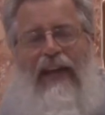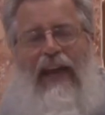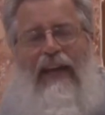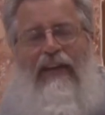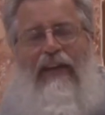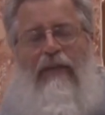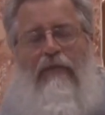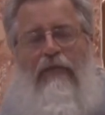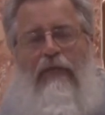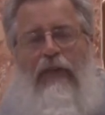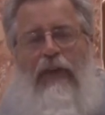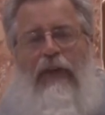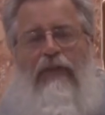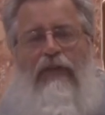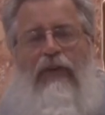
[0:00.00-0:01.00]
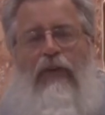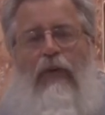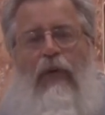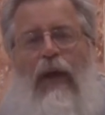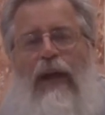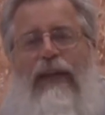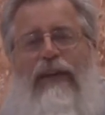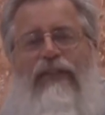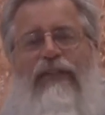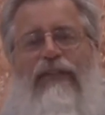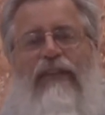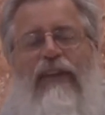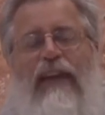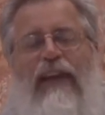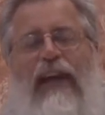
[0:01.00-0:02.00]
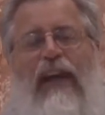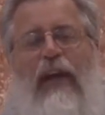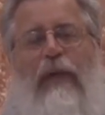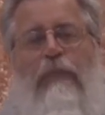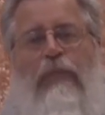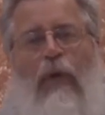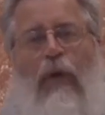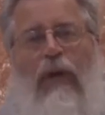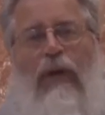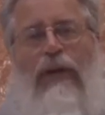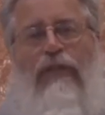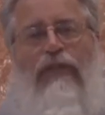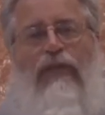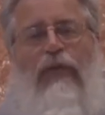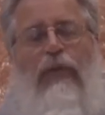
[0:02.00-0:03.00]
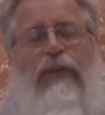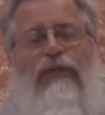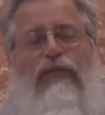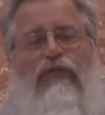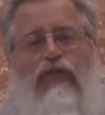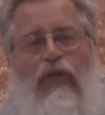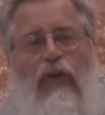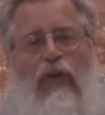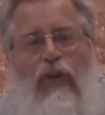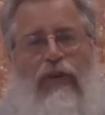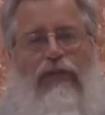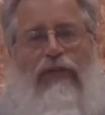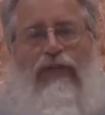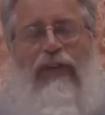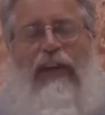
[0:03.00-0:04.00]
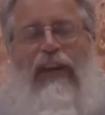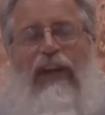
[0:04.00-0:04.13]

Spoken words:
and configured to Christ and brought into his church.